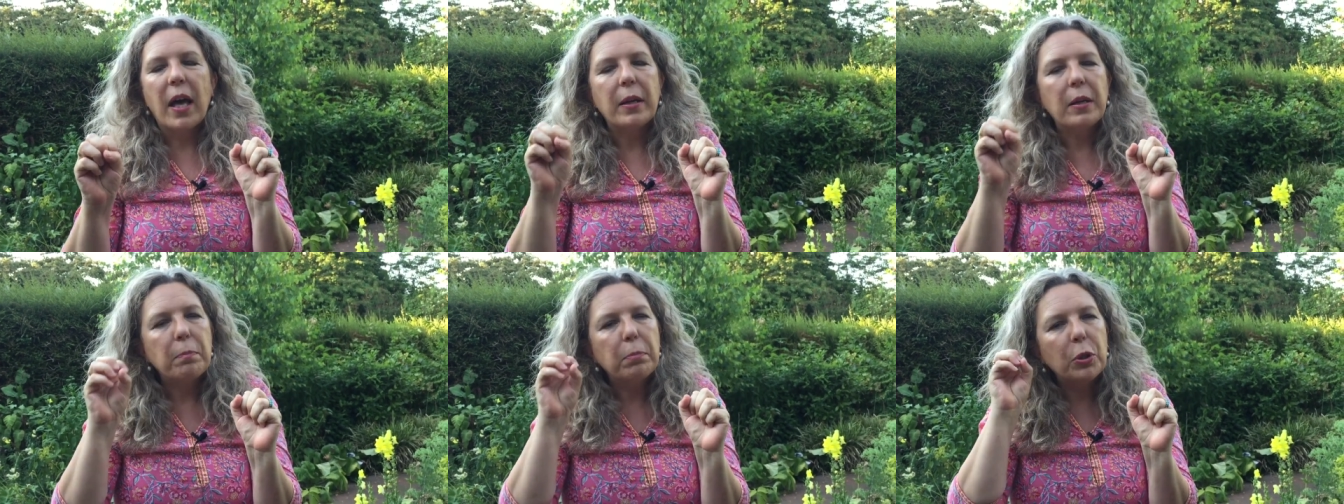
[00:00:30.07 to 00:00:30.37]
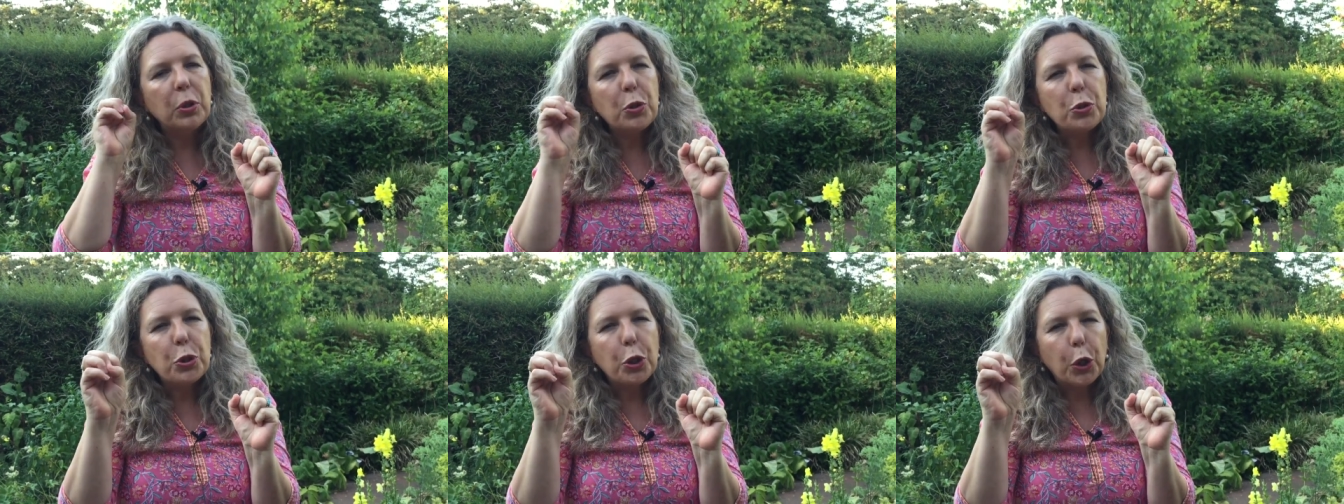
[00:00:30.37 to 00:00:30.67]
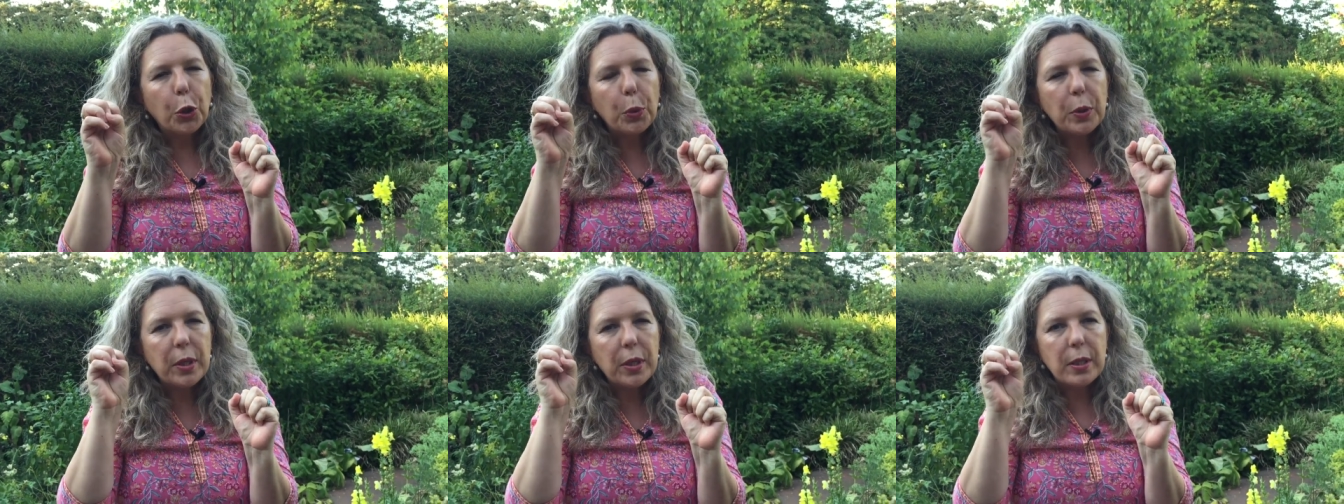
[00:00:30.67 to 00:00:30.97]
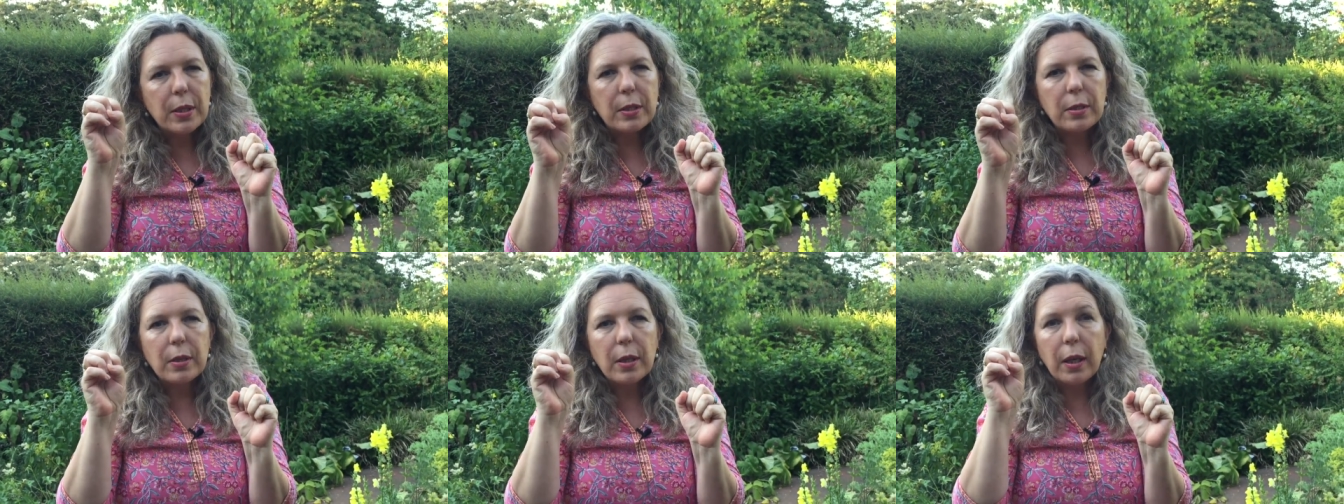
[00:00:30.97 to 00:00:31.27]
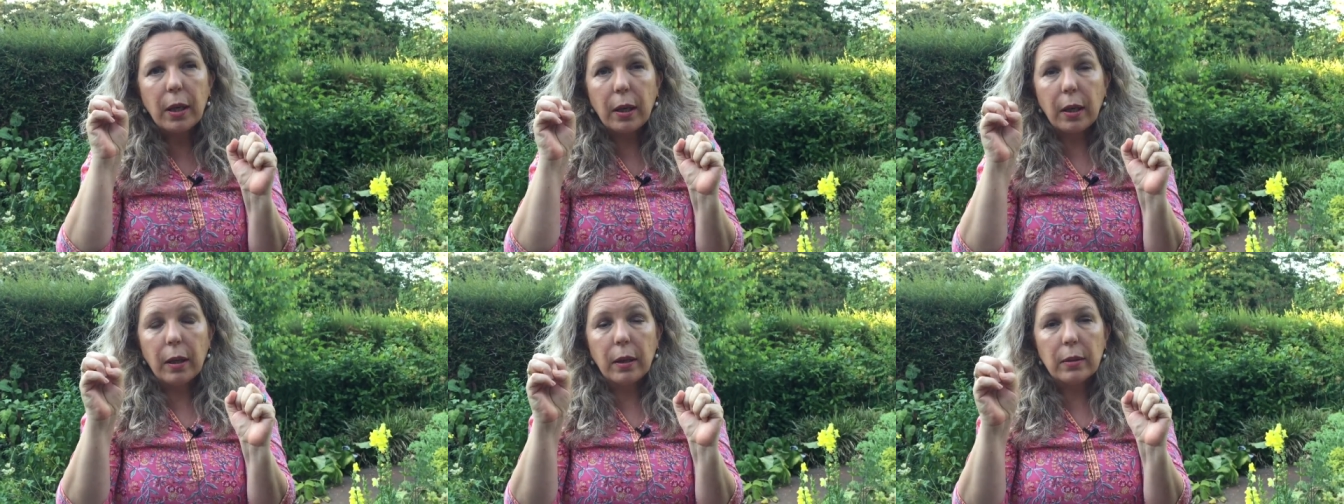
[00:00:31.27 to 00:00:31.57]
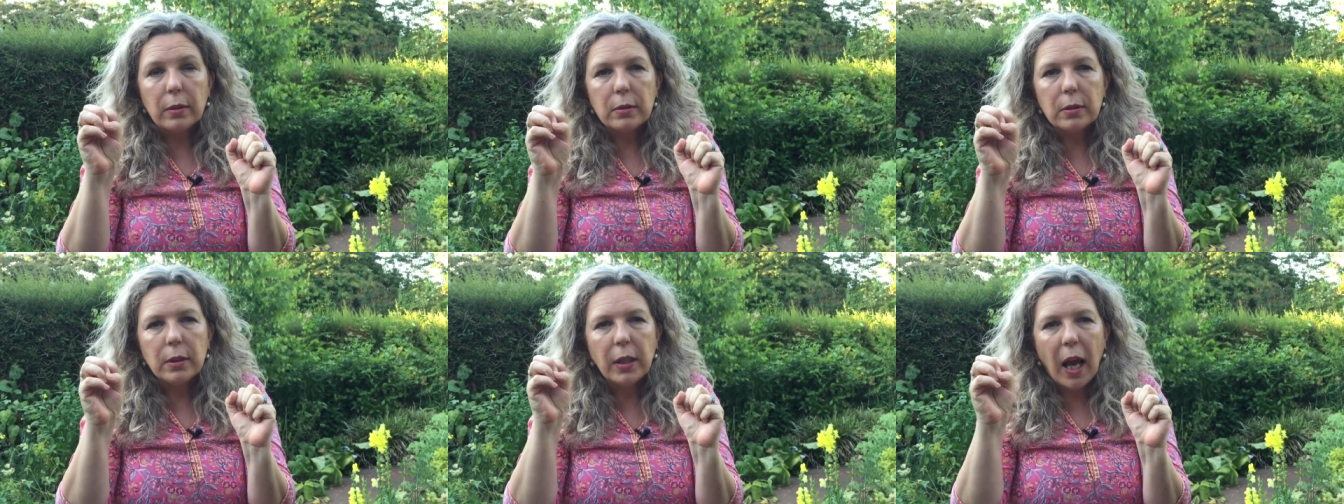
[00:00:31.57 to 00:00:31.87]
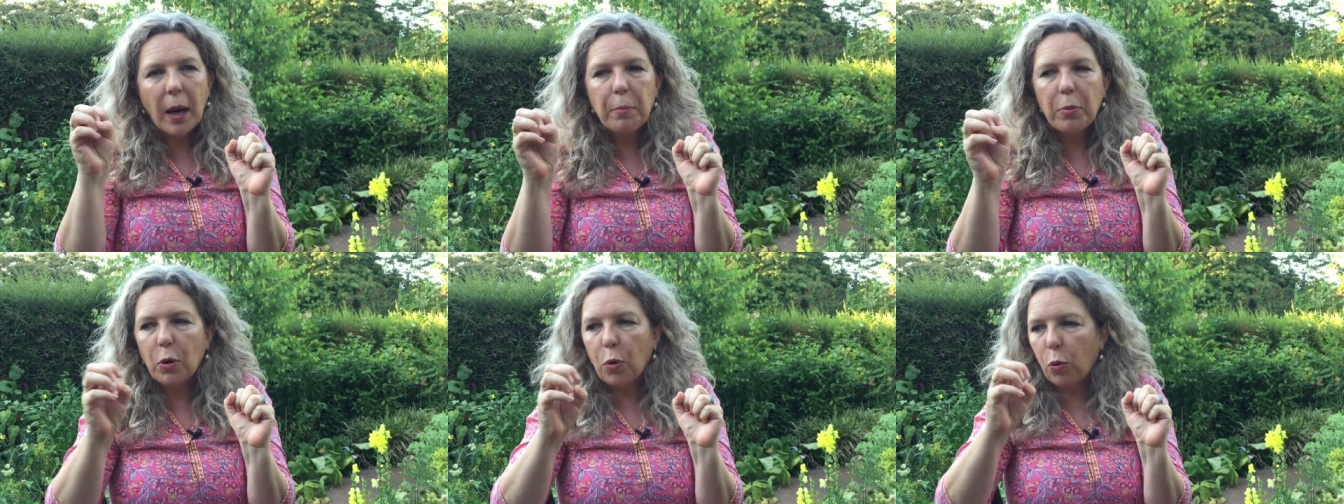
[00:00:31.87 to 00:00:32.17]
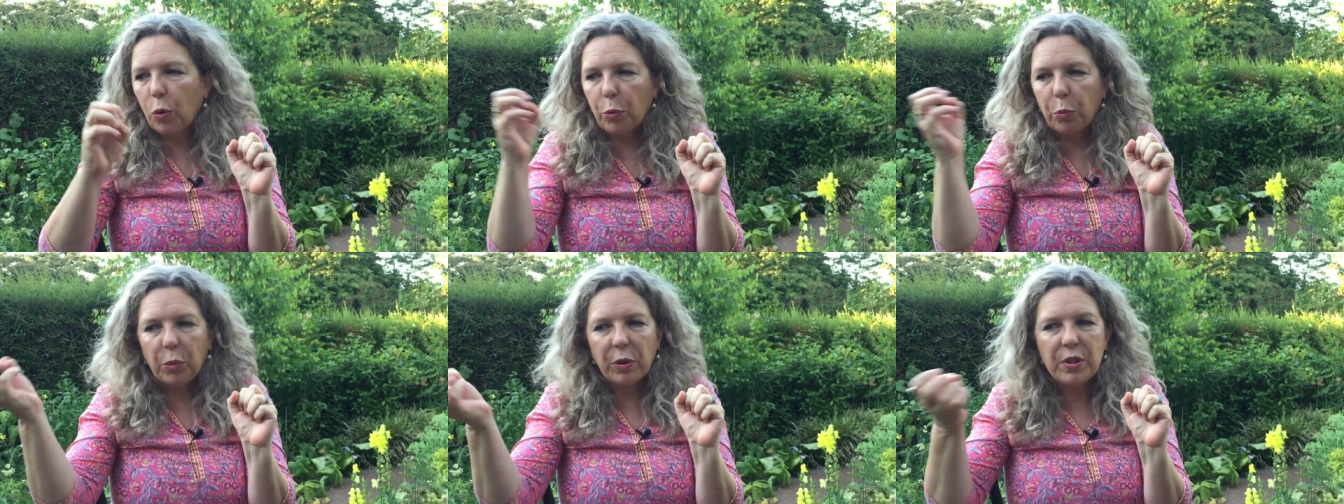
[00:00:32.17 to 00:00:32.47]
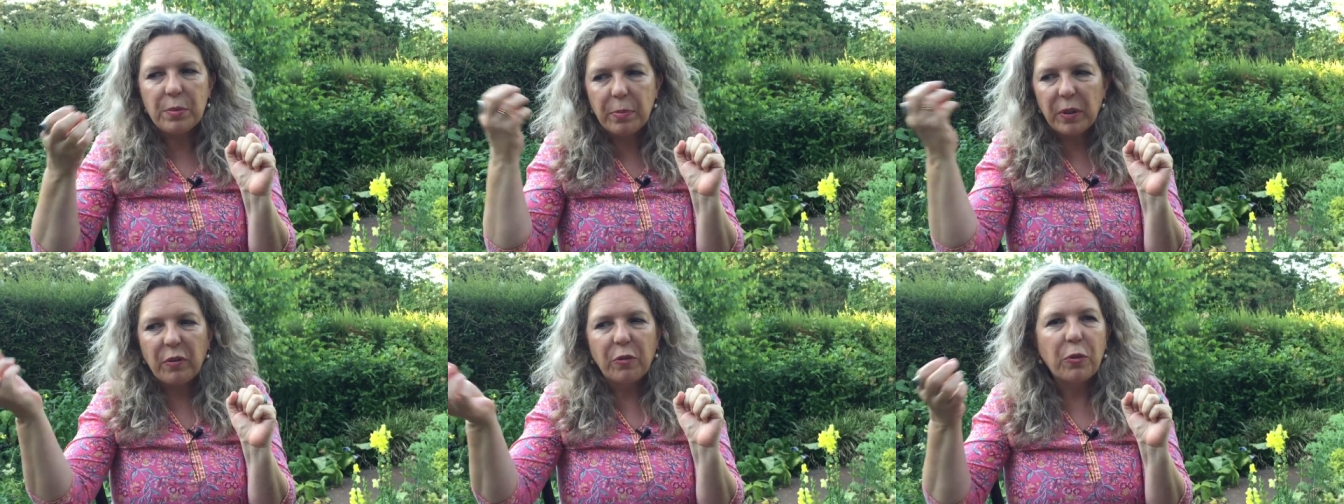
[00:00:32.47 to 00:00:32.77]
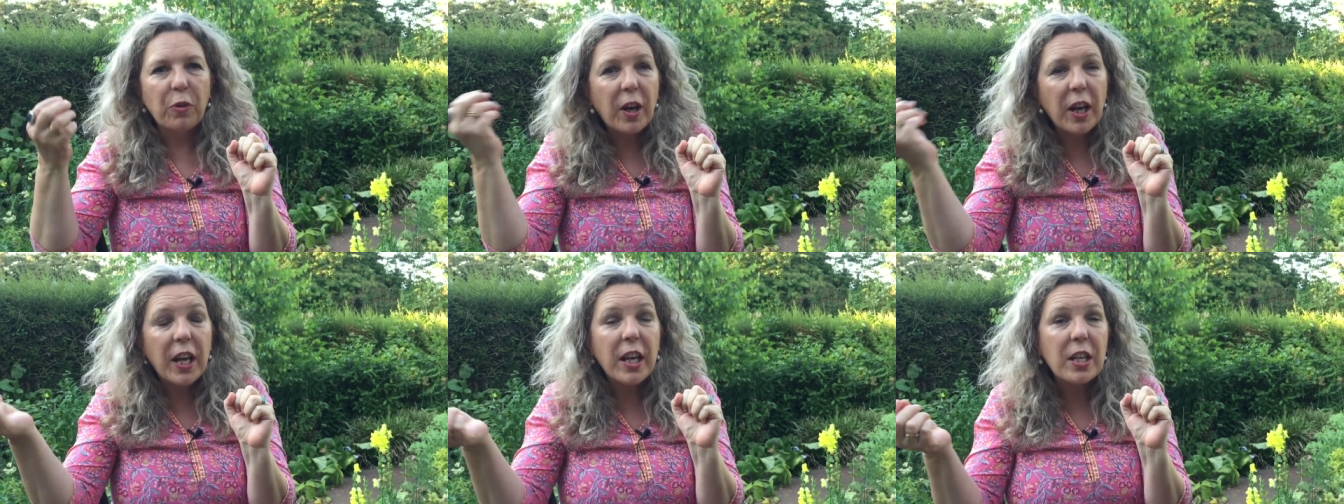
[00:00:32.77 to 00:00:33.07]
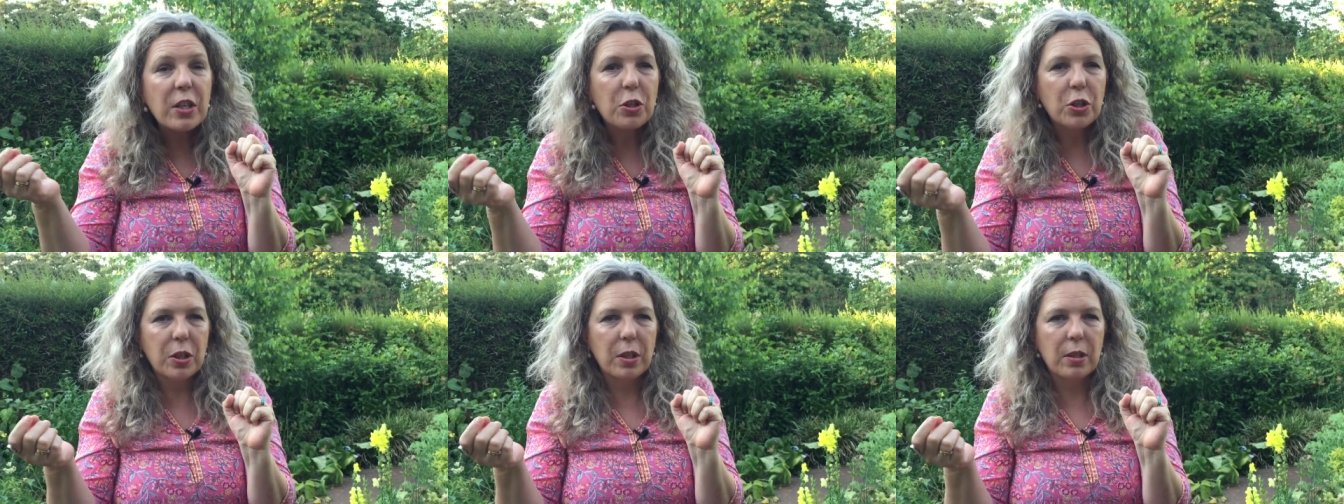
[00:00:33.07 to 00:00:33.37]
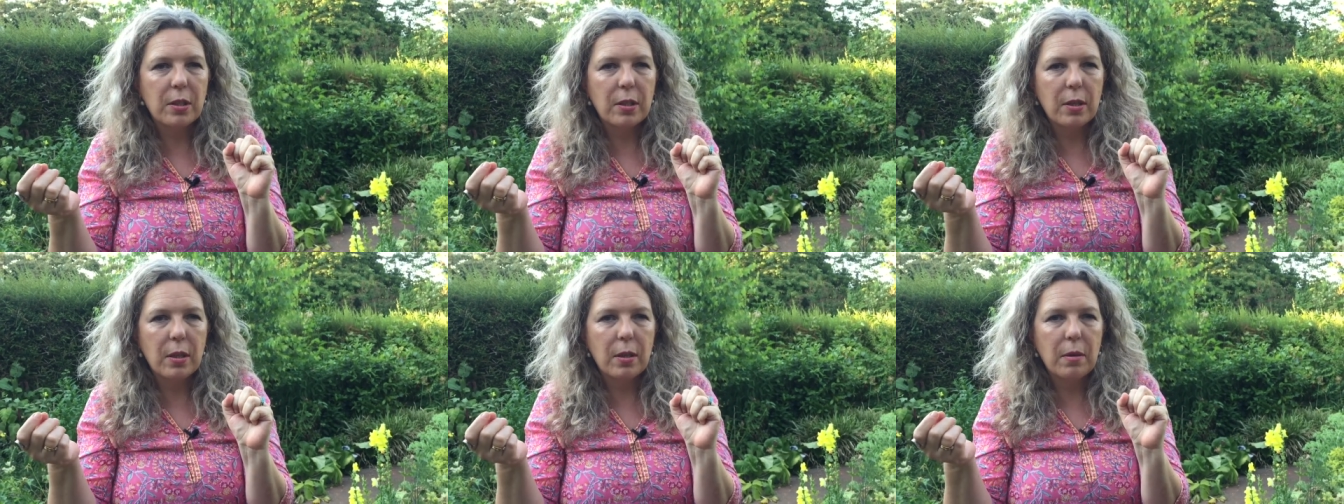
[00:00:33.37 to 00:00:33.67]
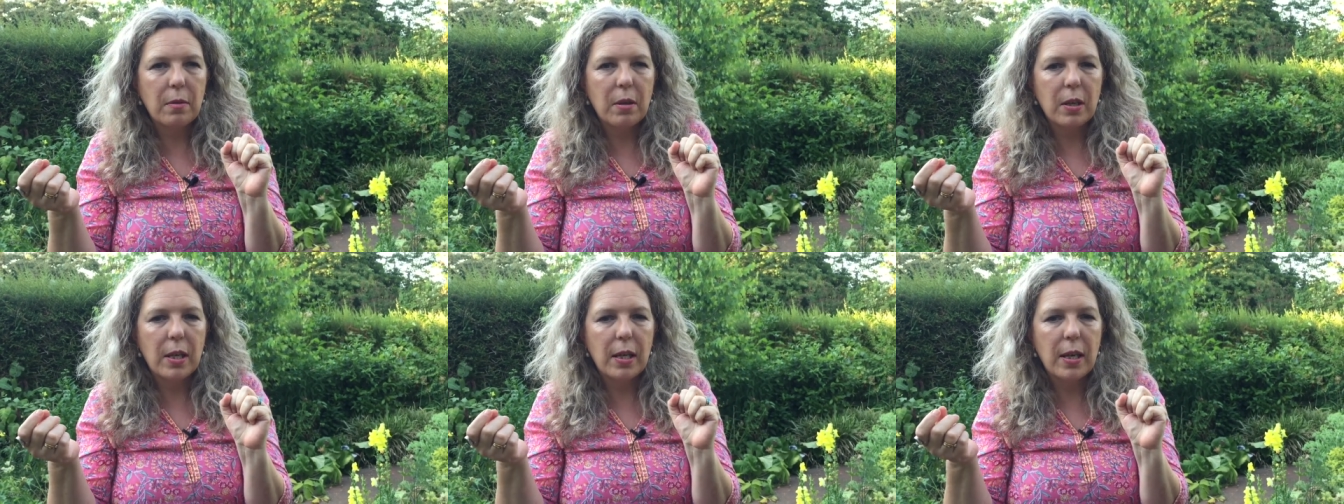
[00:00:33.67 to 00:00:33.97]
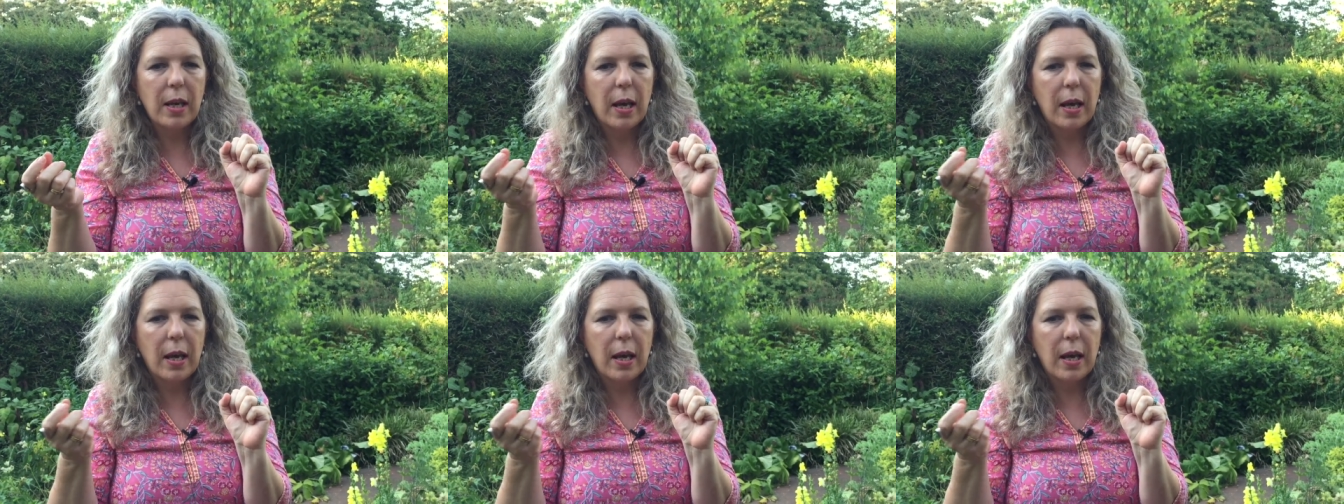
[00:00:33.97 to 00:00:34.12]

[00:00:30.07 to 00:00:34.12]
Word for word: and Pluto is in Capricorn, where he's been for ages he,